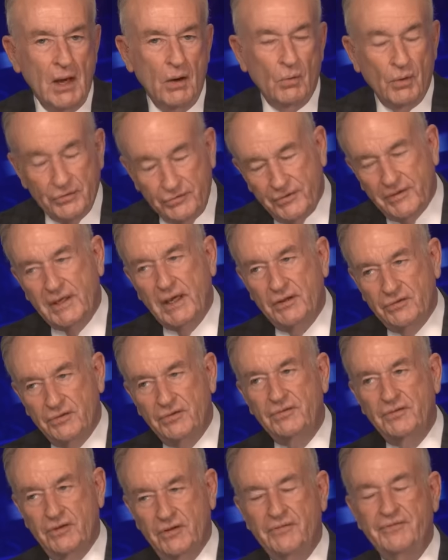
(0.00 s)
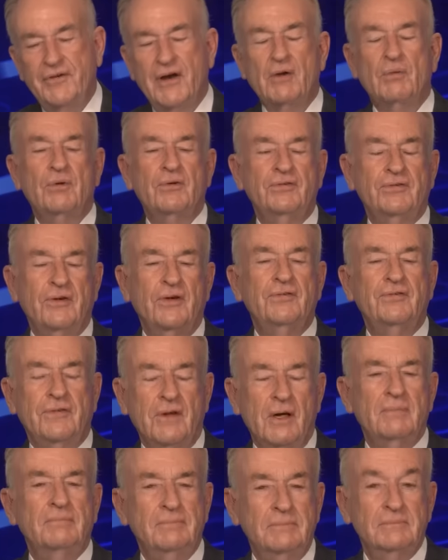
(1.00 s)
Once it gets into the federal
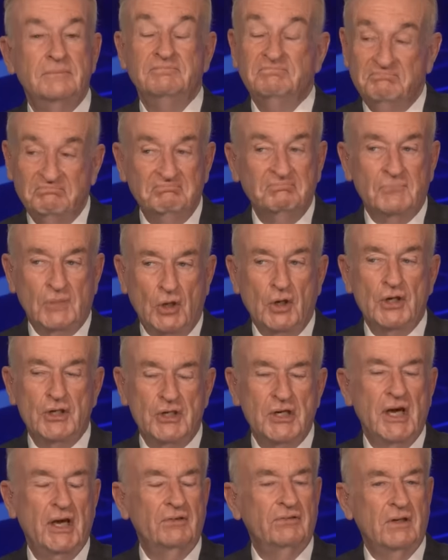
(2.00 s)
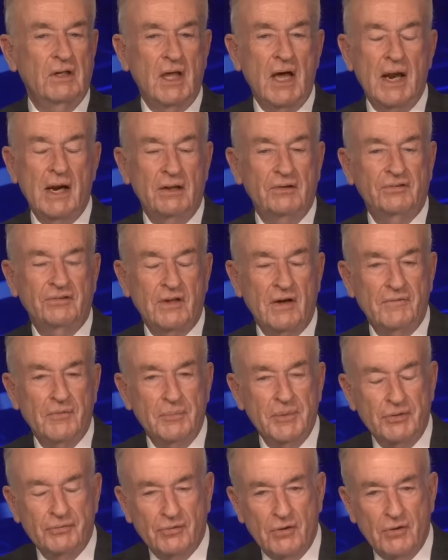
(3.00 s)
system, a good chance a lot of this stuff will be